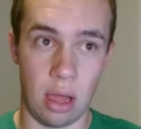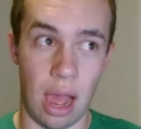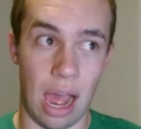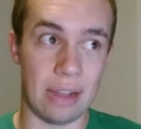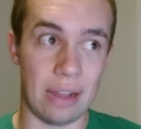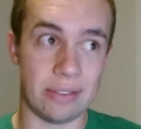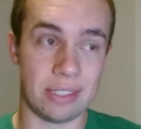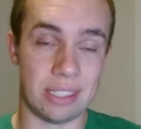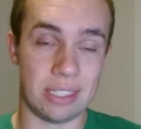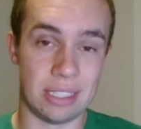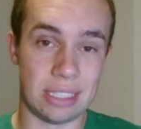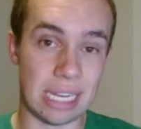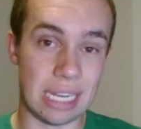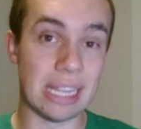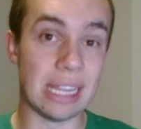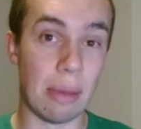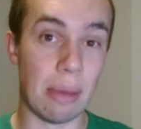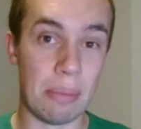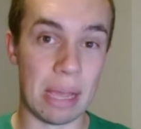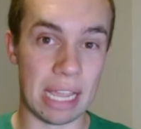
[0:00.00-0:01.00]
I've
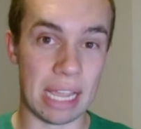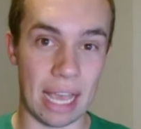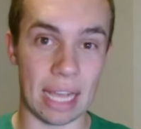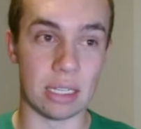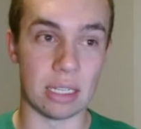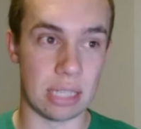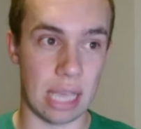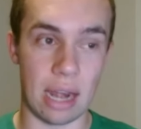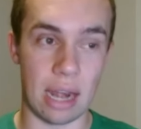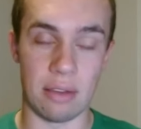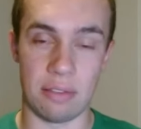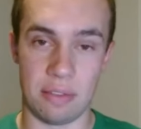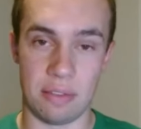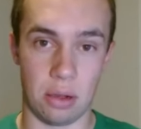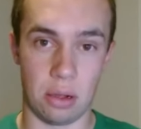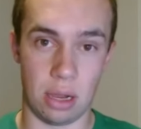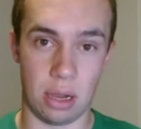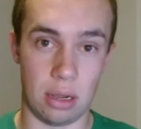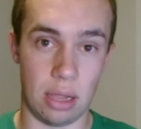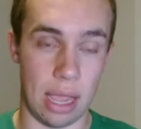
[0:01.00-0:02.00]
seen them against
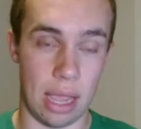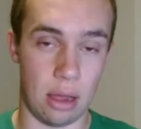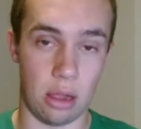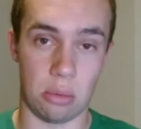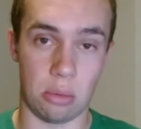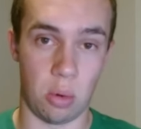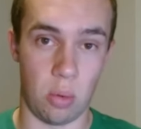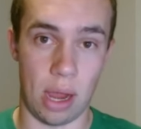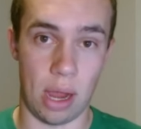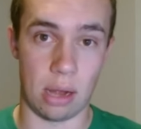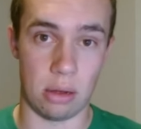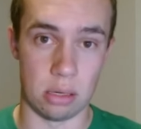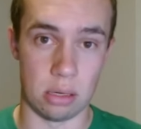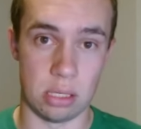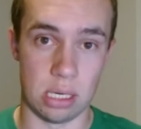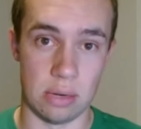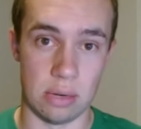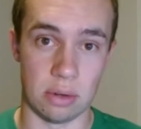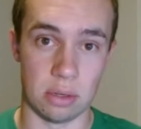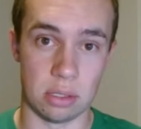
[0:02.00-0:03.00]
NFL caliber wide
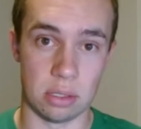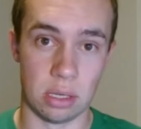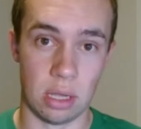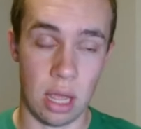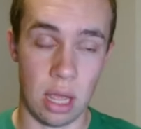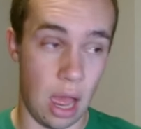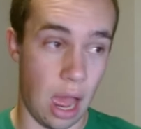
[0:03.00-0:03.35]
receivers.